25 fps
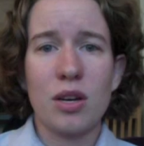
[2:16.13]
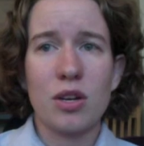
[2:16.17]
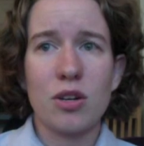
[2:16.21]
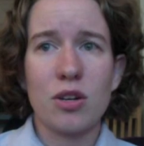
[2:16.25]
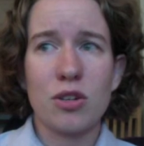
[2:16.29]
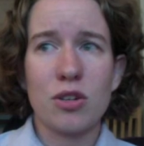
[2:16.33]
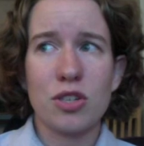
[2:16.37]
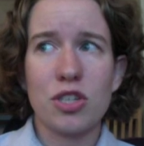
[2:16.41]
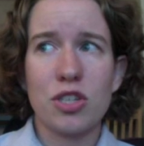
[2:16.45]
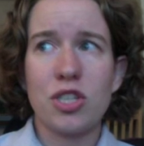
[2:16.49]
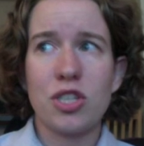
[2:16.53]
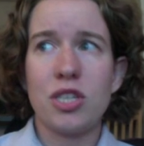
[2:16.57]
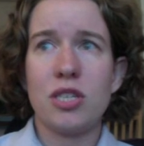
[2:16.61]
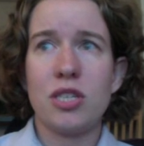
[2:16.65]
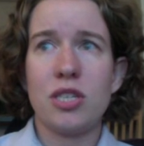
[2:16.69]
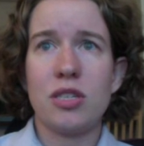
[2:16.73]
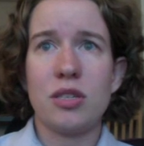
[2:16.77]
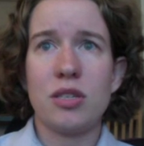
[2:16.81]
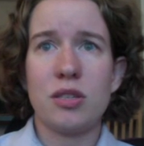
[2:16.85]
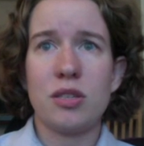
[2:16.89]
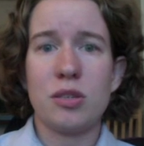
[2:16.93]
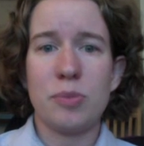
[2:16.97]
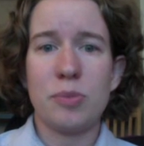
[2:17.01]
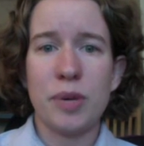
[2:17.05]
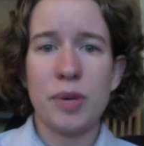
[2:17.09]

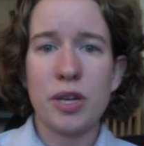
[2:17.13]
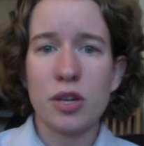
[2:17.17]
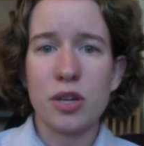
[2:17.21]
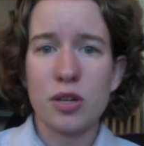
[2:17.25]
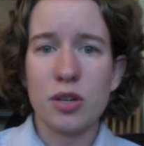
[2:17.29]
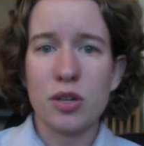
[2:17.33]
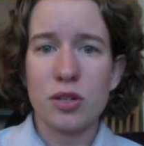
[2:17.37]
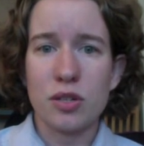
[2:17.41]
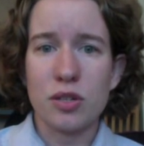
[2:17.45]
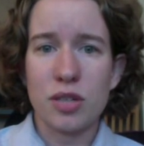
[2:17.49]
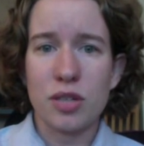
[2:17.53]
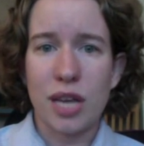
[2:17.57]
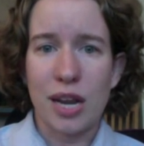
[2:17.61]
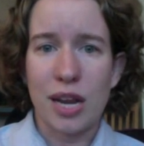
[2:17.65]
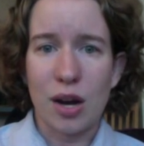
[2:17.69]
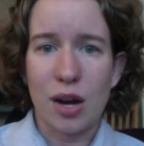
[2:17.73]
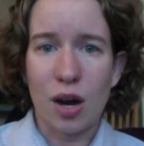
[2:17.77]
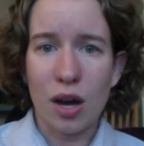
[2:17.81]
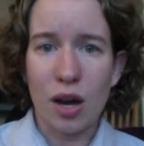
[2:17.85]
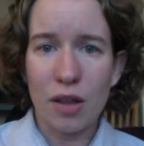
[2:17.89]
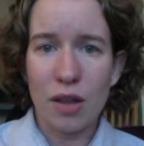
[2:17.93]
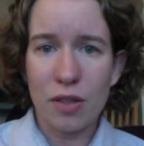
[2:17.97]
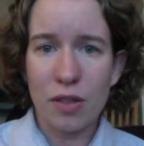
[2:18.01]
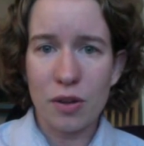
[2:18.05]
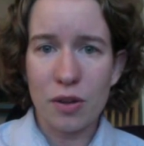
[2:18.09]
Christian speakers and
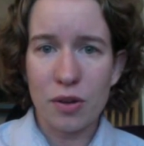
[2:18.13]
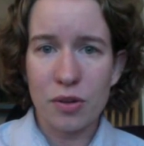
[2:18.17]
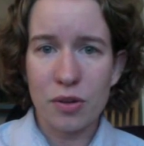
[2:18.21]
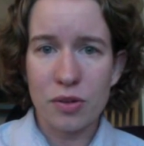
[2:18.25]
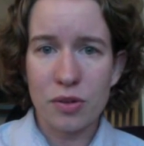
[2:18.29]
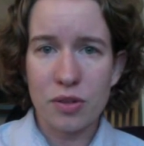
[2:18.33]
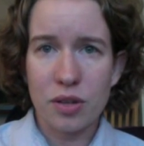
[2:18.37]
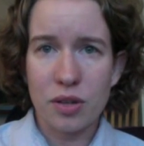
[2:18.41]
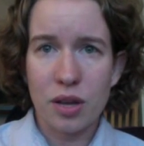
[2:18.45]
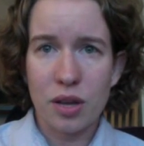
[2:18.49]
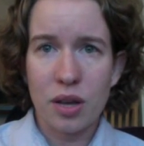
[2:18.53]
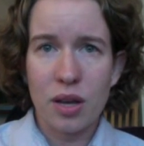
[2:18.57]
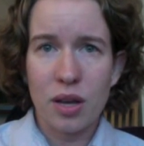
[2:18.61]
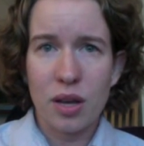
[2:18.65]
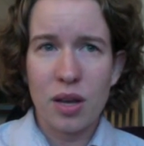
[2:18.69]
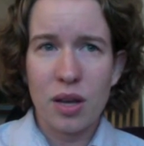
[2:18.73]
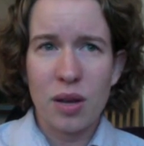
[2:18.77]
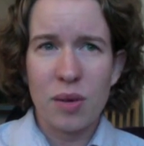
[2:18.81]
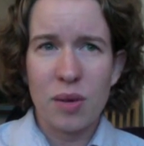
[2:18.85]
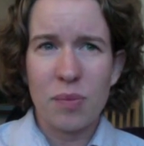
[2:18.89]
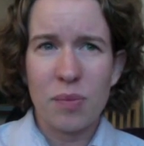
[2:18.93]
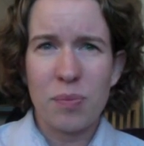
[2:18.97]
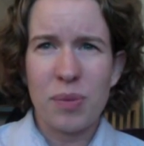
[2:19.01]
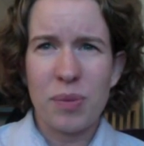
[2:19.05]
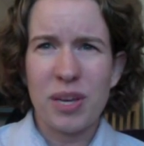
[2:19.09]
authors
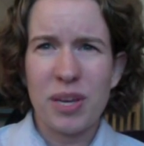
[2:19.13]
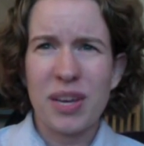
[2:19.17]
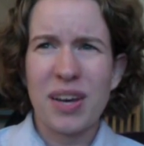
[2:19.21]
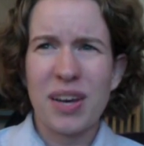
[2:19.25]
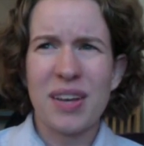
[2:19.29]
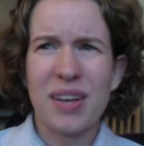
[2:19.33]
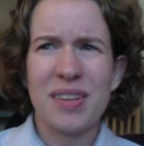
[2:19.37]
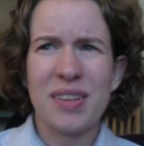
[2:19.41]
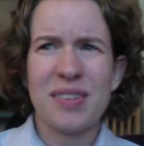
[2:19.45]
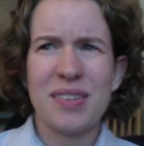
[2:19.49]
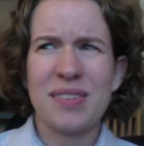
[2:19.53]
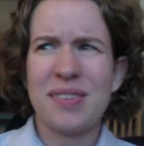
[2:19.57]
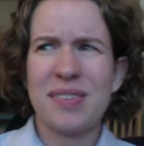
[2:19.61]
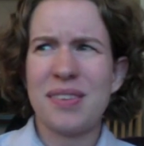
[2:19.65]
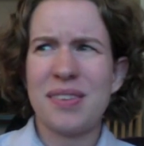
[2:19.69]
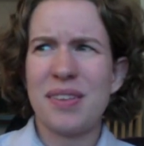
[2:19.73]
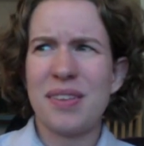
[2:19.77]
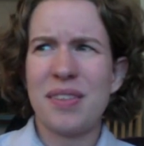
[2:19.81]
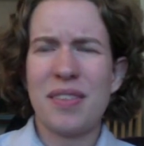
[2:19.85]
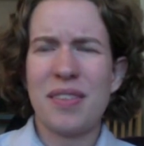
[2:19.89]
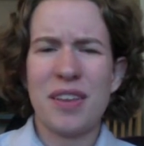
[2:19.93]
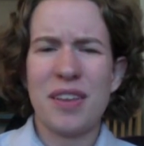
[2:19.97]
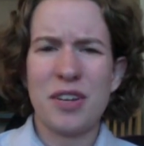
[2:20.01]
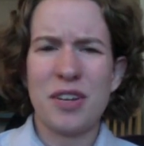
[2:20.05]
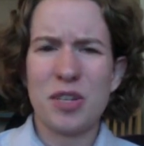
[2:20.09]
because
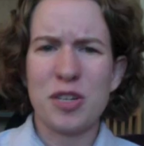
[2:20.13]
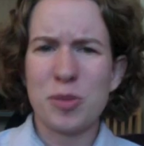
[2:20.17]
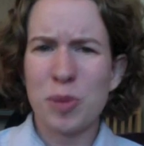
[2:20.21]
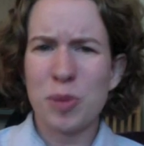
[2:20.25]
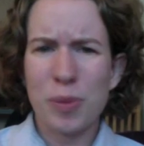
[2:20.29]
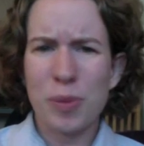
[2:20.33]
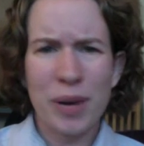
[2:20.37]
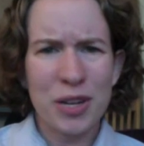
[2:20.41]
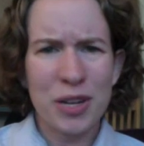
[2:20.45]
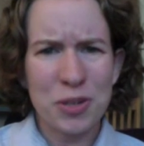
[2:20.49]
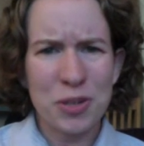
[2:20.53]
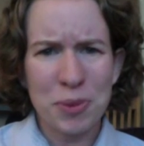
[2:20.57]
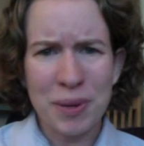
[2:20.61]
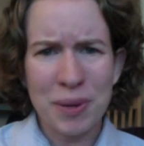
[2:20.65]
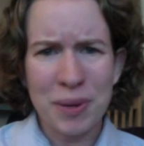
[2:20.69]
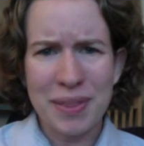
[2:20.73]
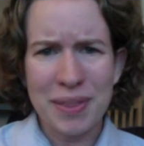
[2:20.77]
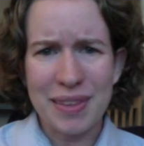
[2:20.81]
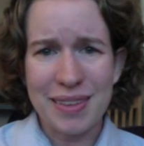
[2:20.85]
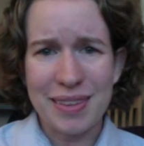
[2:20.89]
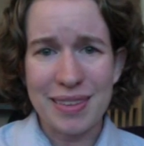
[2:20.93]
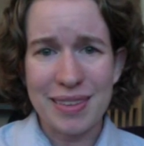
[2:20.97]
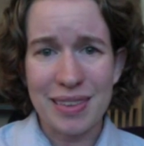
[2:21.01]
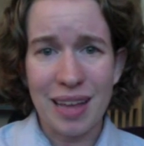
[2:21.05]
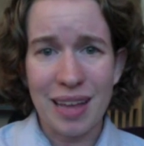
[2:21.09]
they just perpetuate
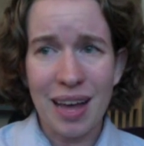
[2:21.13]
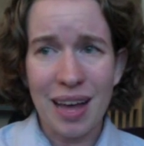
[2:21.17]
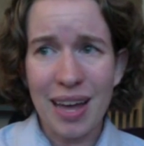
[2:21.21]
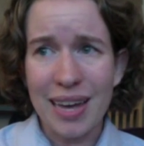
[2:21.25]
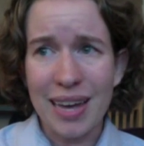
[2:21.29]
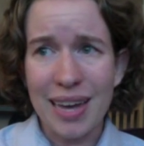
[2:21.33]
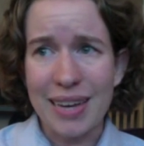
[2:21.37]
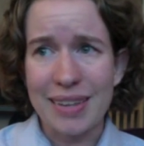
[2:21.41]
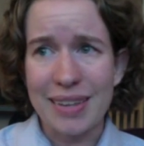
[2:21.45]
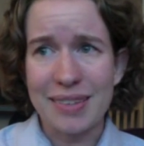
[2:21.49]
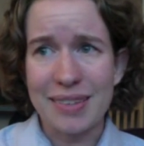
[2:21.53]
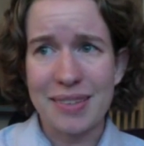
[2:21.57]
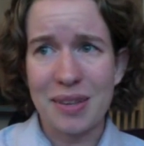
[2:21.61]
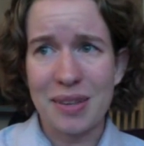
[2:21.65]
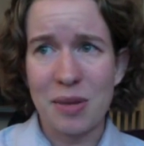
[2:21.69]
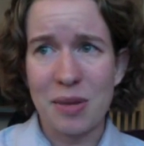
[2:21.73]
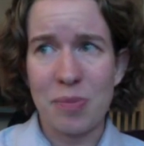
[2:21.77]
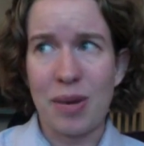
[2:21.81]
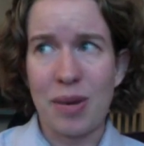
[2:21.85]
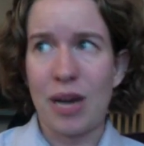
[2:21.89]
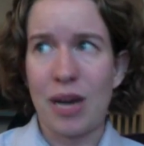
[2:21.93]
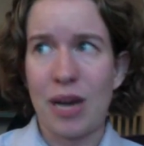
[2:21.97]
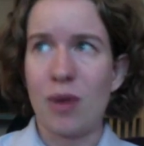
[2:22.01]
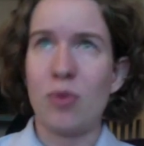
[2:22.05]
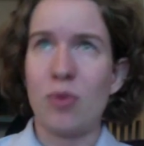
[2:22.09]
these lies
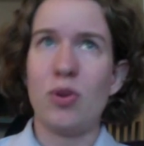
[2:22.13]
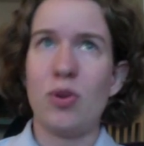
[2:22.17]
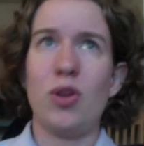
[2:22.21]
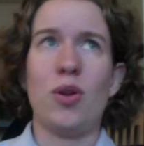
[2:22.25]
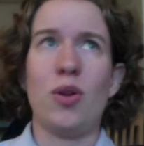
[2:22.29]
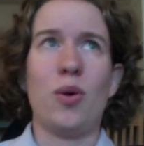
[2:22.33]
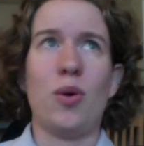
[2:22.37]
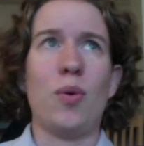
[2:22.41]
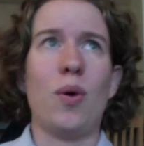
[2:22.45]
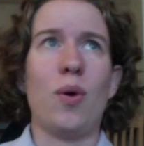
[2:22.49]
about,